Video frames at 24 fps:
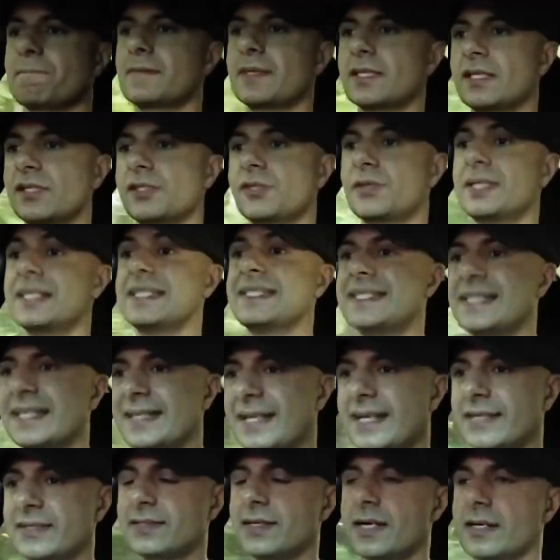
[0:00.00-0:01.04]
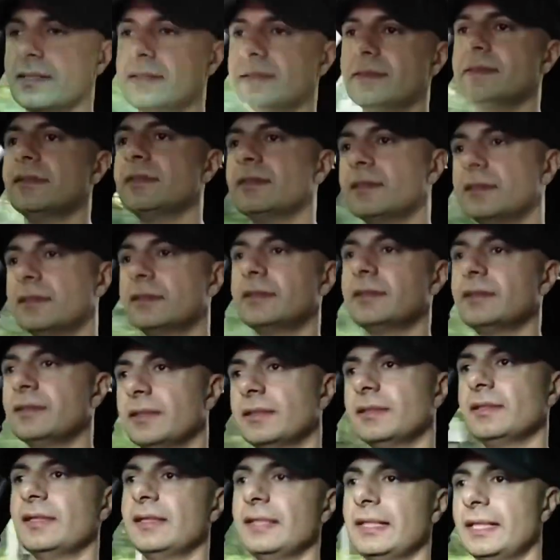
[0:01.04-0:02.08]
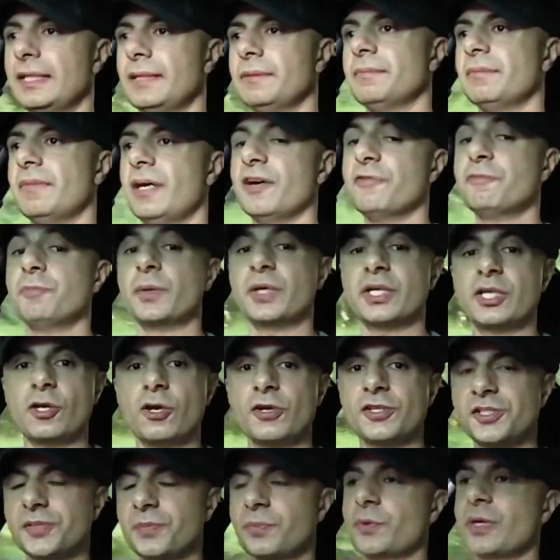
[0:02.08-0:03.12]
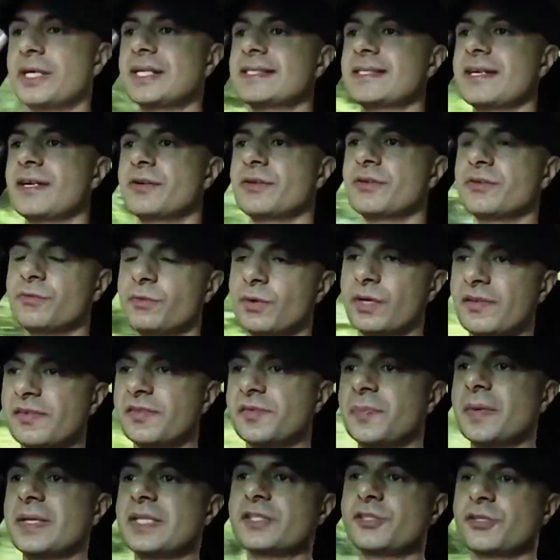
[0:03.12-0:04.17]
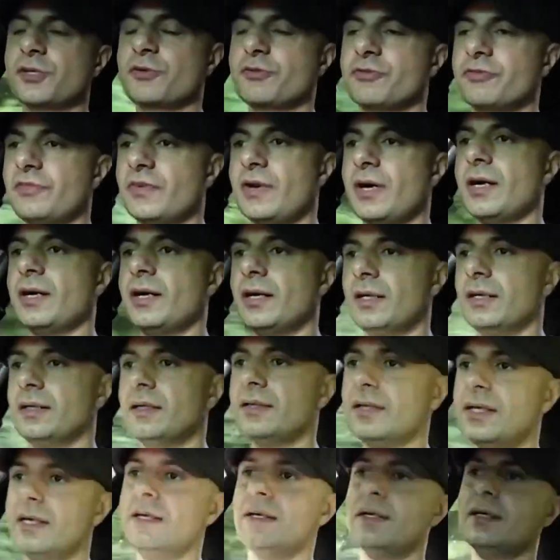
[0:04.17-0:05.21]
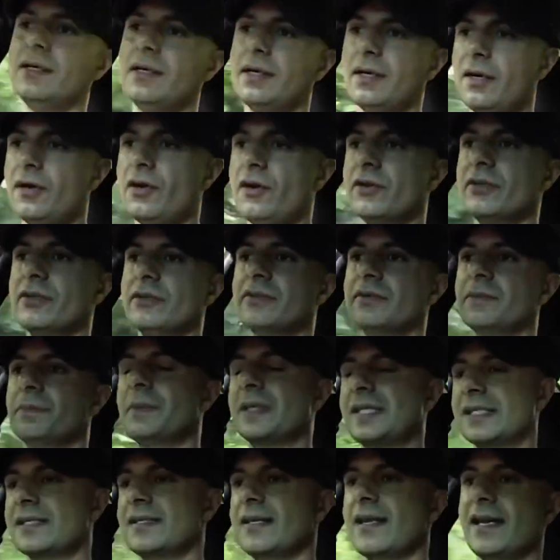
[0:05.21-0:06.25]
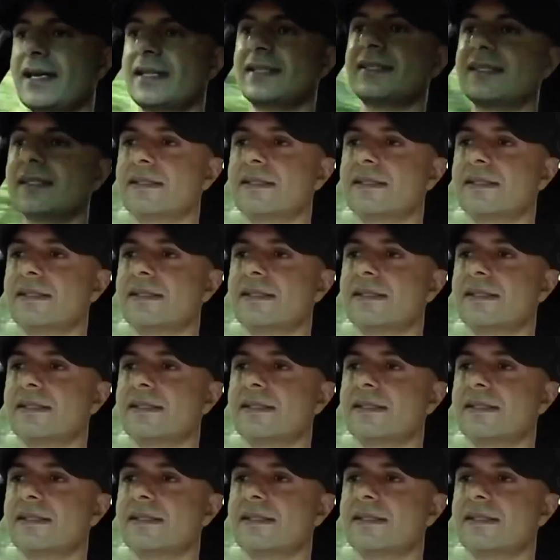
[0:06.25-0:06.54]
So I need to get that done. I've put a cost breakdown of what I've spent so far on piston heads in